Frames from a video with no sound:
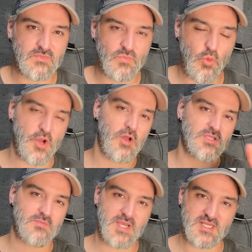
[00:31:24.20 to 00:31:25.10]
One
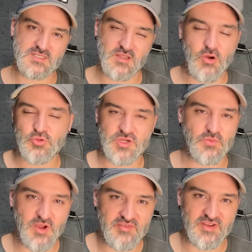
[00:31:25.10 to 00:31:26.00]
item makes the whole trip
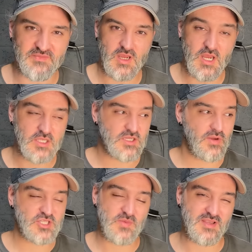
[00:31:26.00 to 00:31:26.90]
worth it. So I
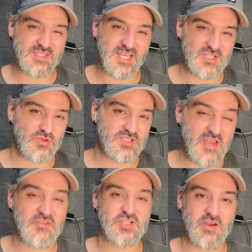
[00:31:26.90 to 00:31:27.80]
went to about 6 or
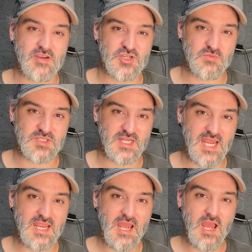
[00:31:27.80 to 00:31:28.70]
7 charity shops
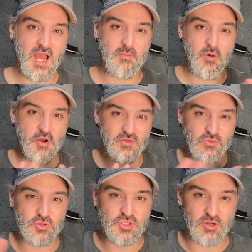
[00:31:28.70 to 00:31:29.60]
today, and mine are
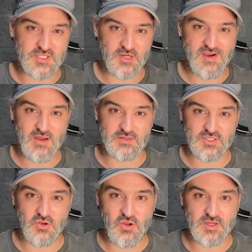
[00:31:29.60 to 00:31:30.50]
all dotted around. It's
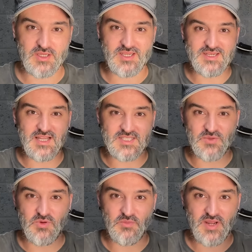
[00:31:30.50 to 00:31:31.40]
not like condensed
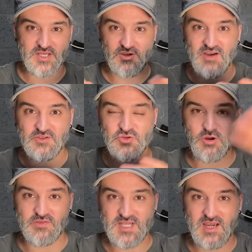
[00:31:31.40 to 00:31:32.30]
in one place. I have to
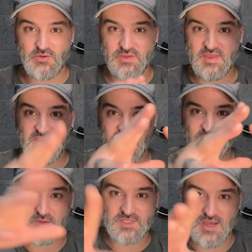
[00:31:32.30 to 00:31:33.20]
drive town, then the next
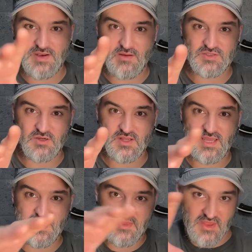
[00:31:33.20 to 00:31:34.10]
sub-town outside of
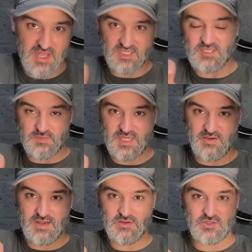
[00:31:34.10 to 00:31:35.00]
that, and then the next
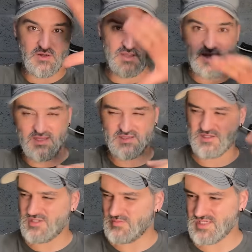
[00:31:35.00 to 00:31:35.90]
sub-town outside of that.
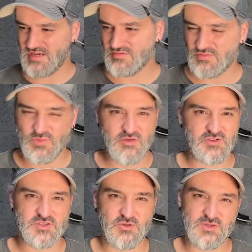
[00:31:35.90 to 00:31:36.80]
Sub-town? Whatever
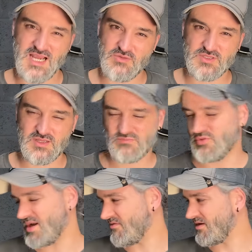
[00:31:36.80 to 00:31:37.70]
it's called.
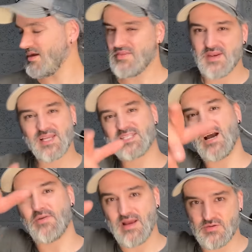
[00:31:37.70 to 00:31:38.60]
The next
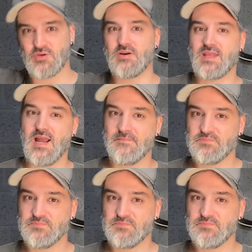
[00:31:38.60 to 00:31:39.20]
town outside of that.